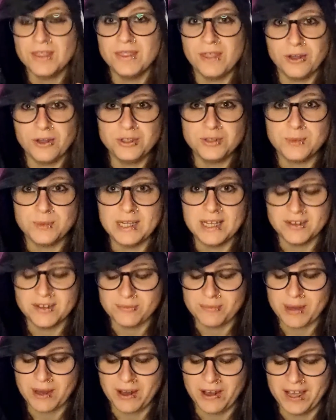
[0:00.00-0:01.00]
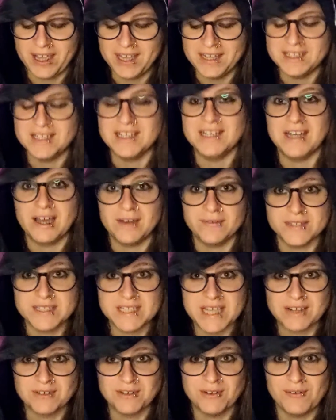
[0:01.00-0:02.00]
Those We Left Behind and Other
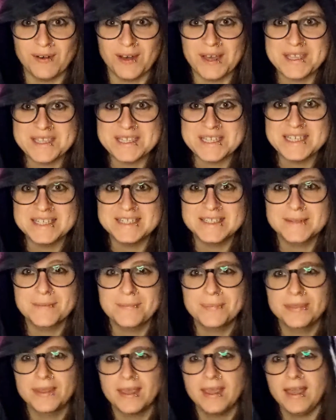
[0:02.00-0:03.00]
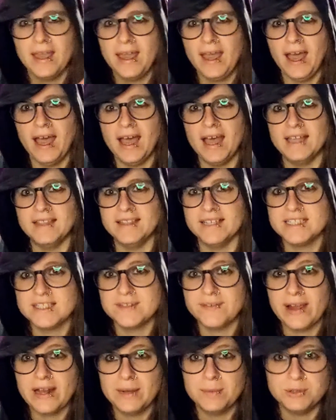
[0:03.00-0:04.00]
Sacrifices, and
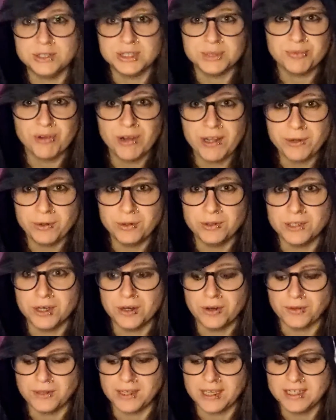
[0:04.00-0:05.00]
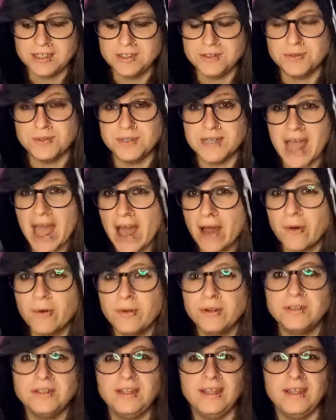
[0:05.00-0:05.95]
that's available to pre-order on Kindle now.